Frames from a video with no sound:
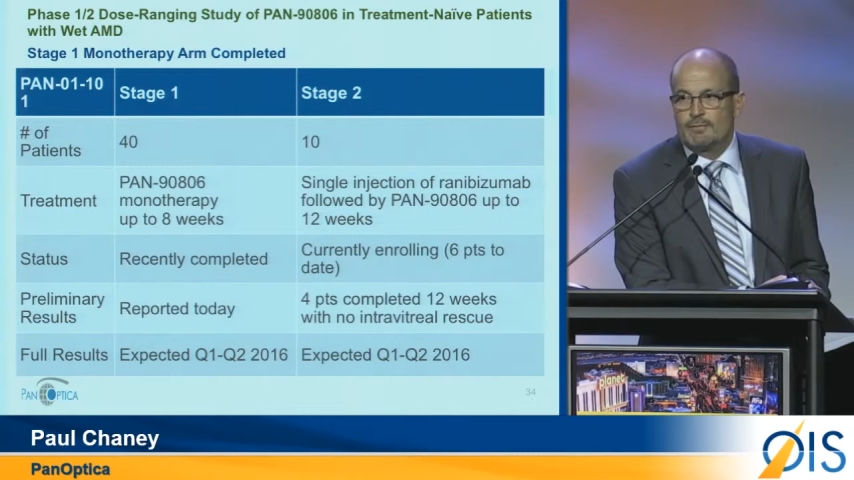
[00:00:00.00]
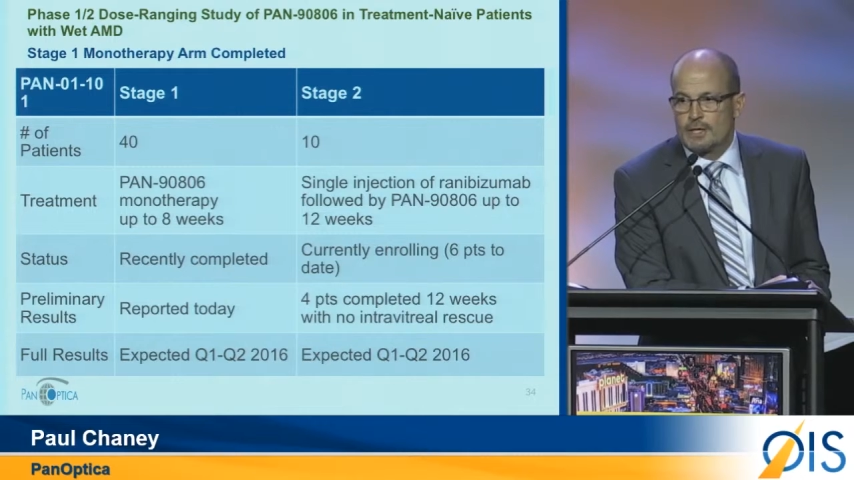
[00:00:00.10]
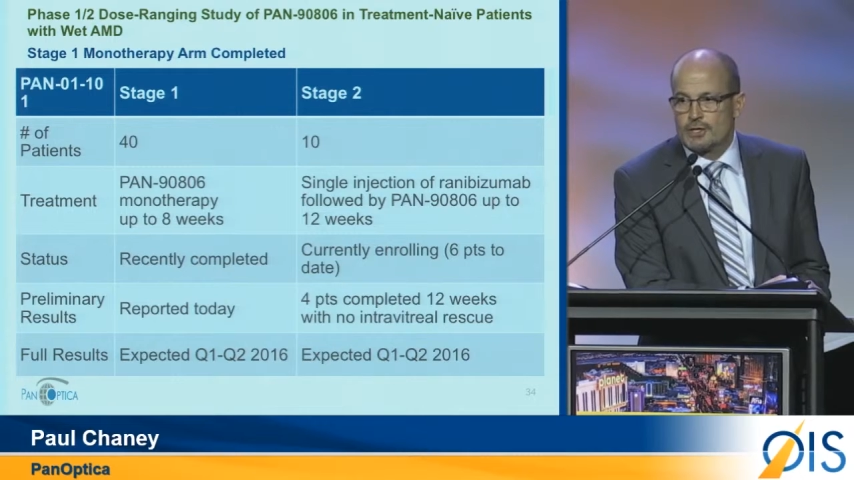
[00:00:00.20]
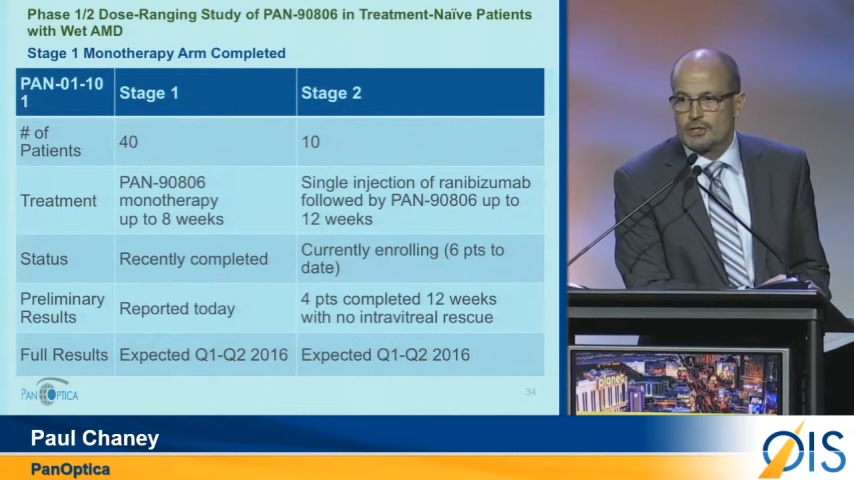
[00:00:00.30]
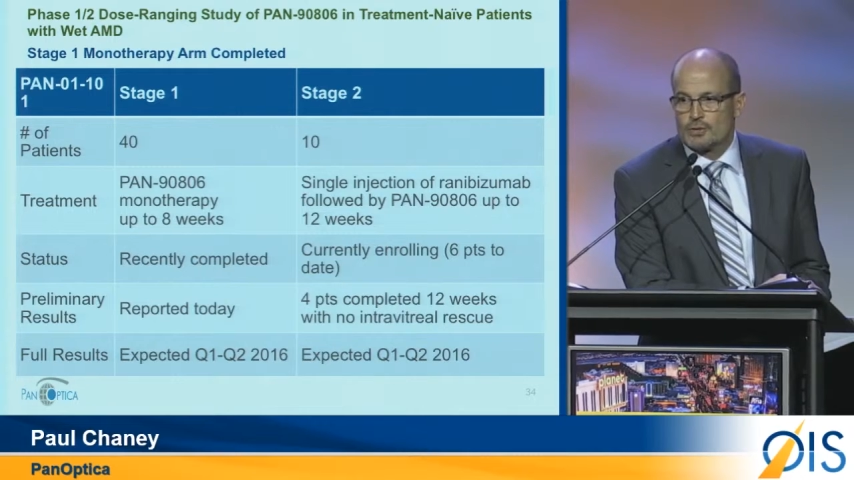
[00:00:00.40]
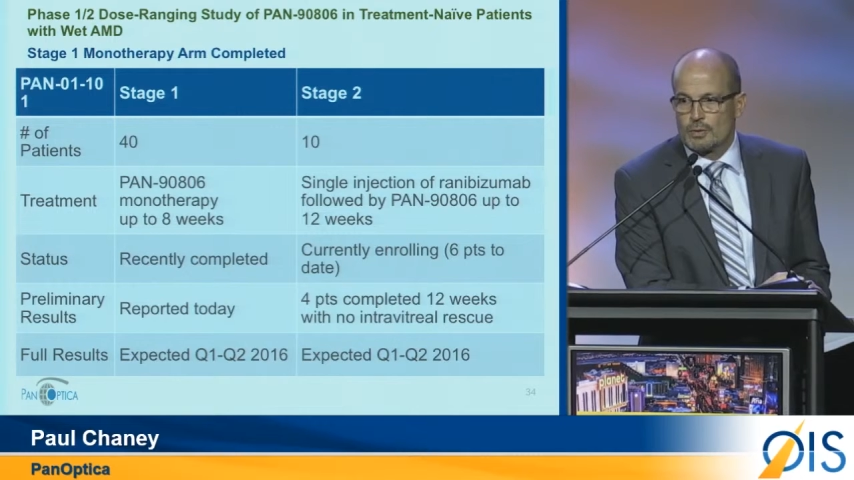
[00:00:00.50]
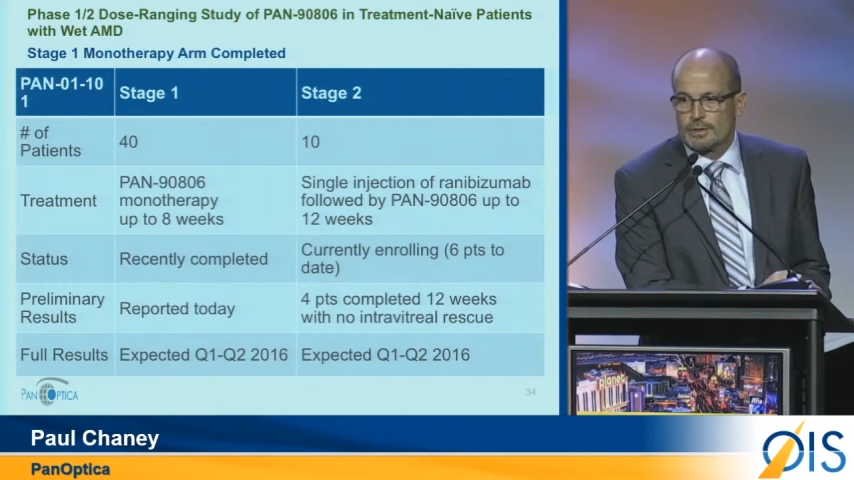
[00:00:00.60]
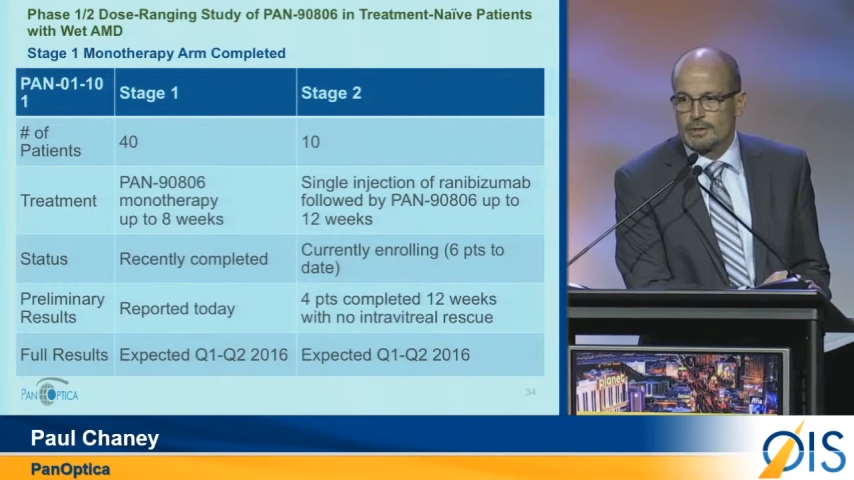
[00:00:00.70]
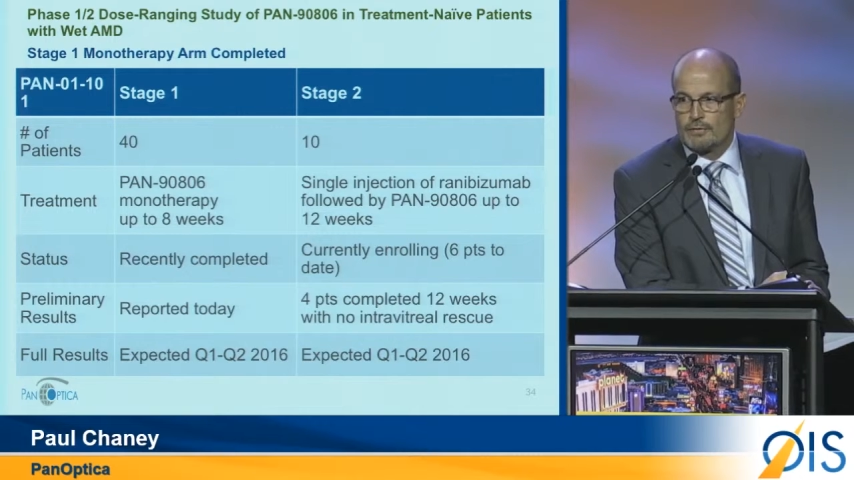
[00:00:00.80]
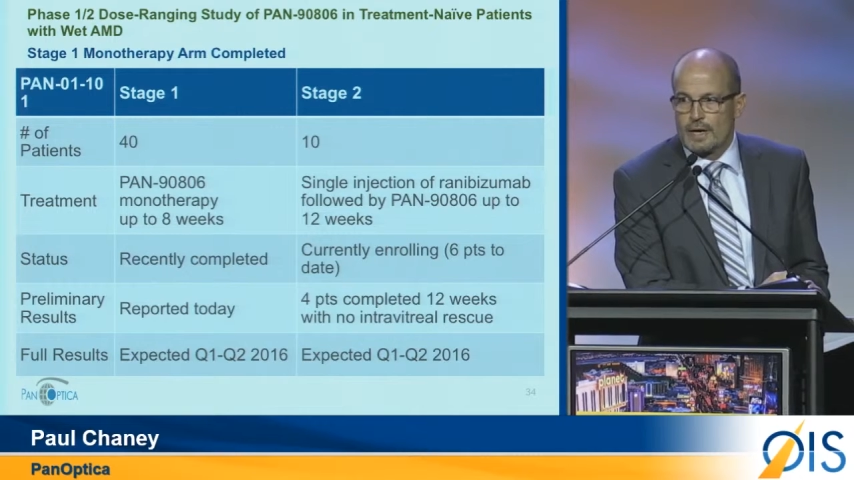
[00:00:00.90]
patients with
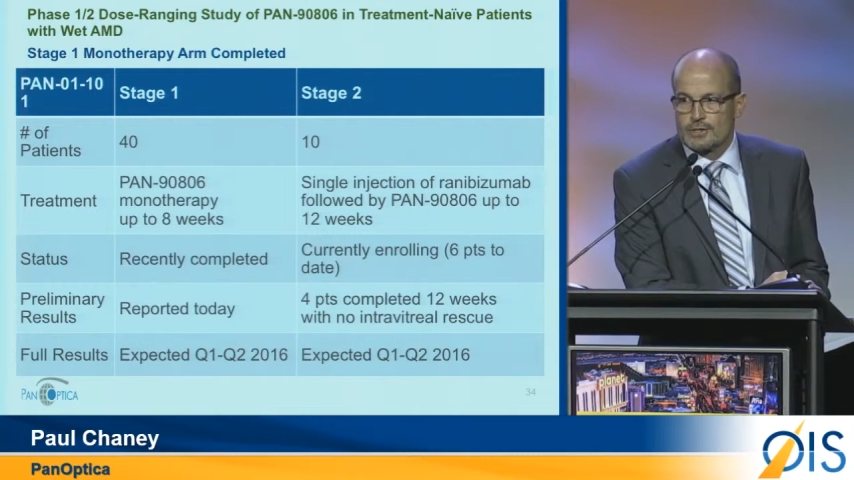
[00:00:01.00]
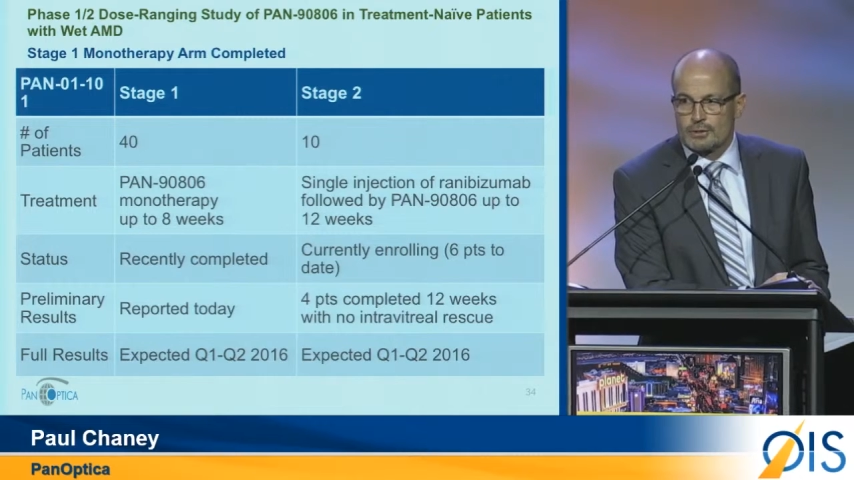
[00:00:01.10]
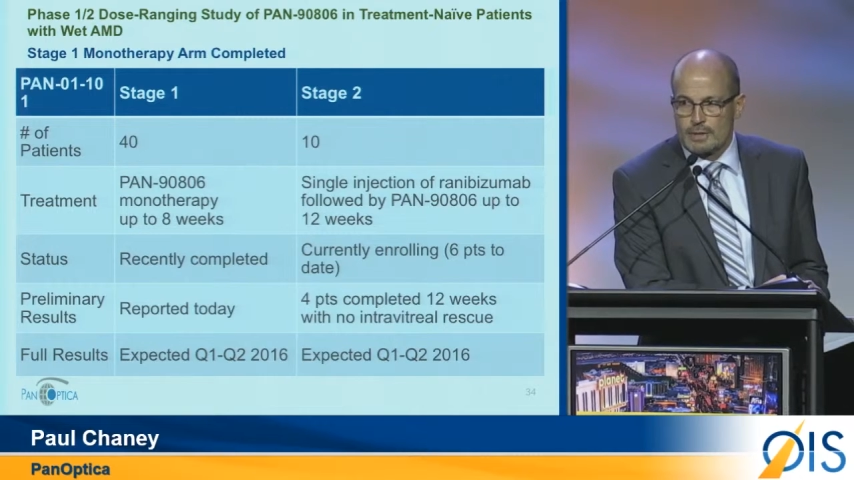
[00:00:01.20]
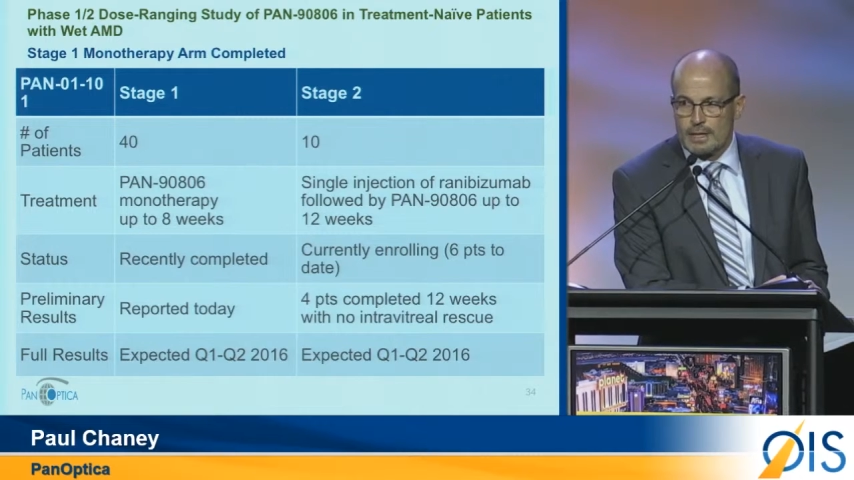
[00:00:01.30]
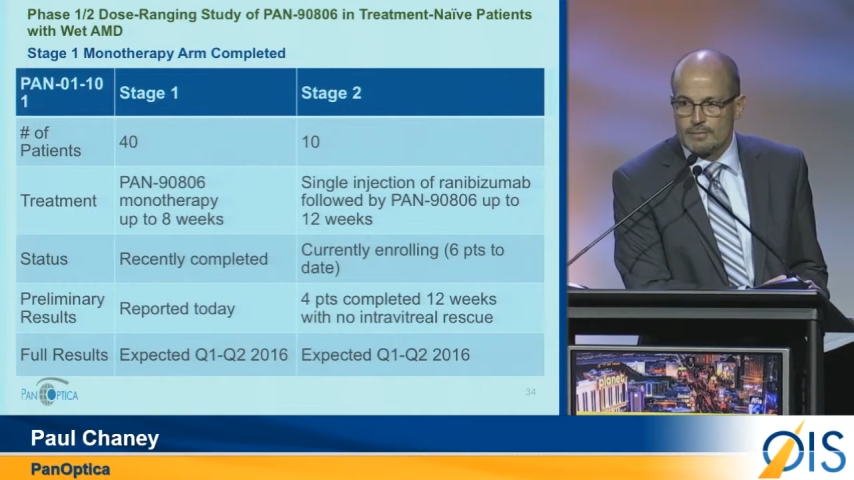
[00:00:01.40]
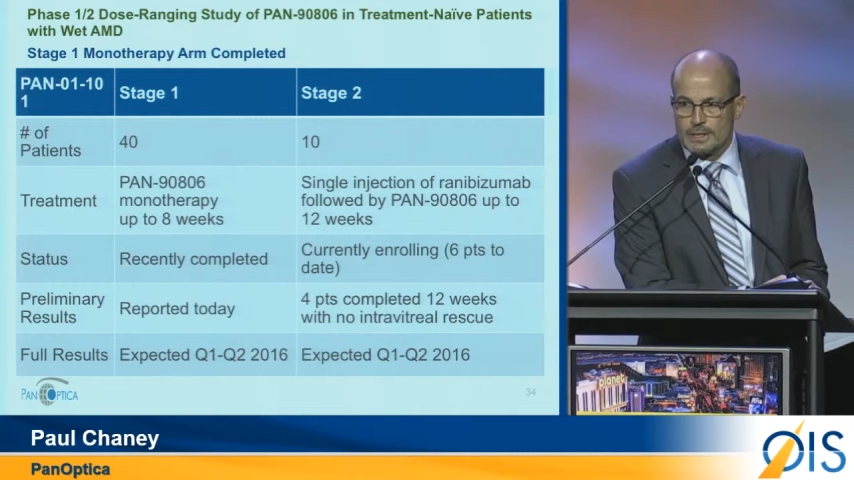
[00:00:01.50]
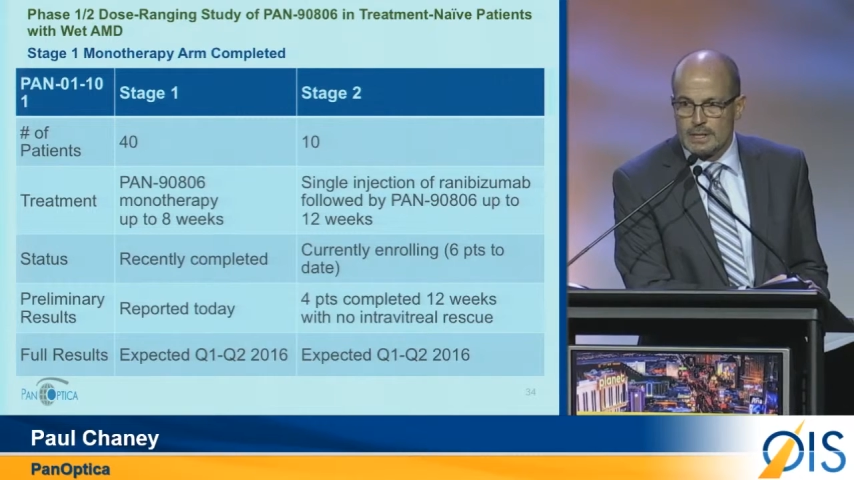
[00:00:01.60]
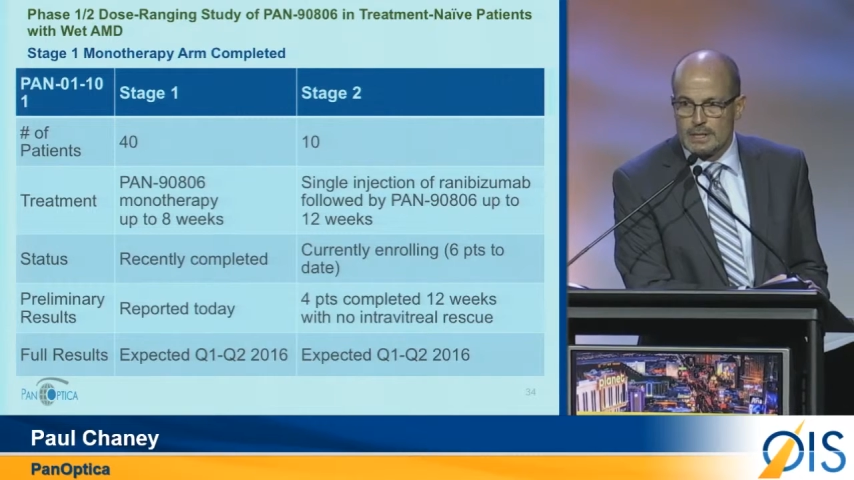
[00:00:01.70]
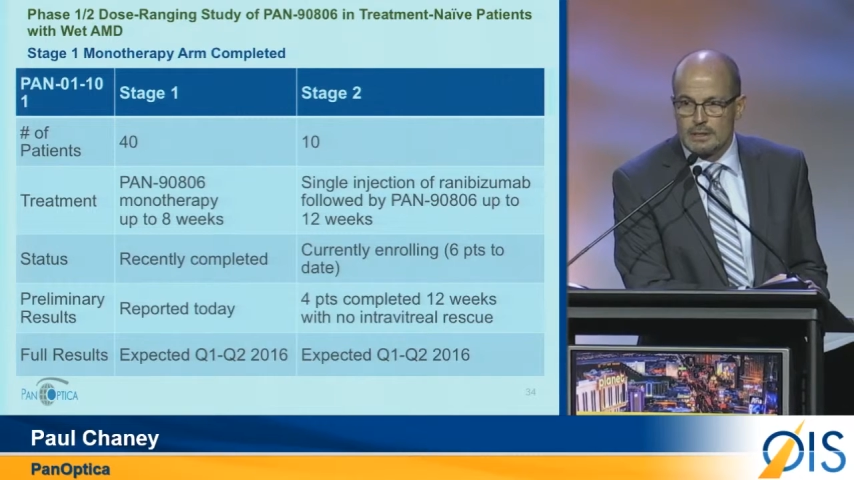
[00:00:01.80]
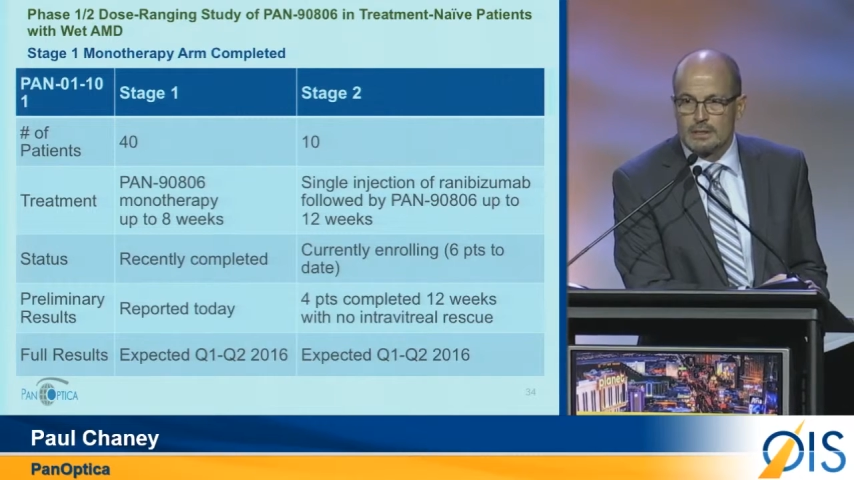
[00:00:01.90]
neovascular AMD.